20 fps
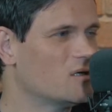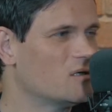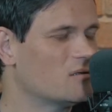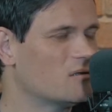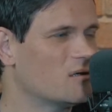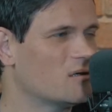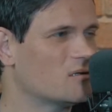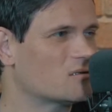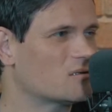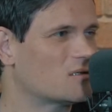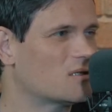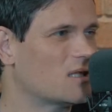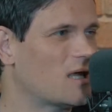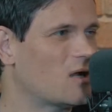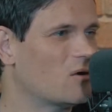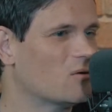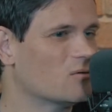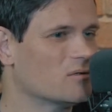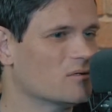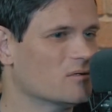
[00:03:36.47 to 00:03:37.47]
the
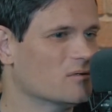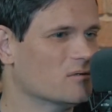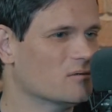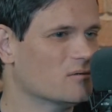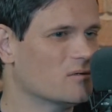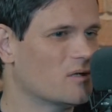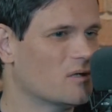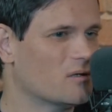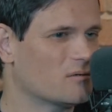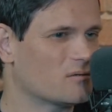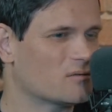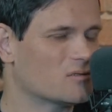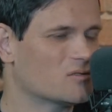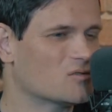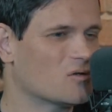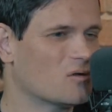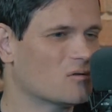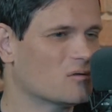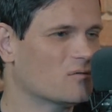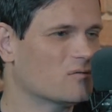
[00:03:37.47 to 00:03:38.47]
cloud and
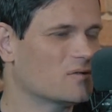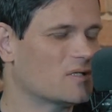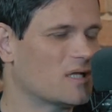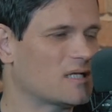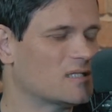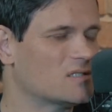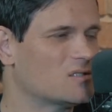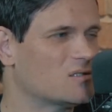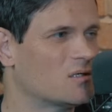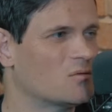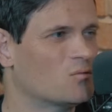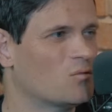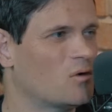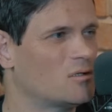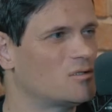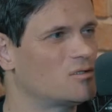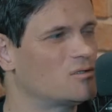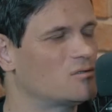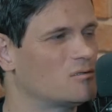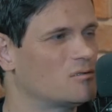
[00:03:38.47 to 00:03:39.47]
control over data and
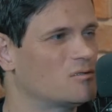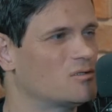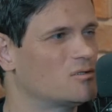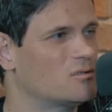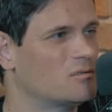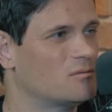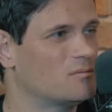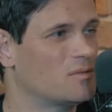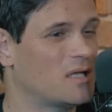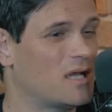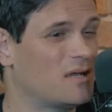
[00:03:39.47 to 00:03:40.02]
what should and shouldn't be.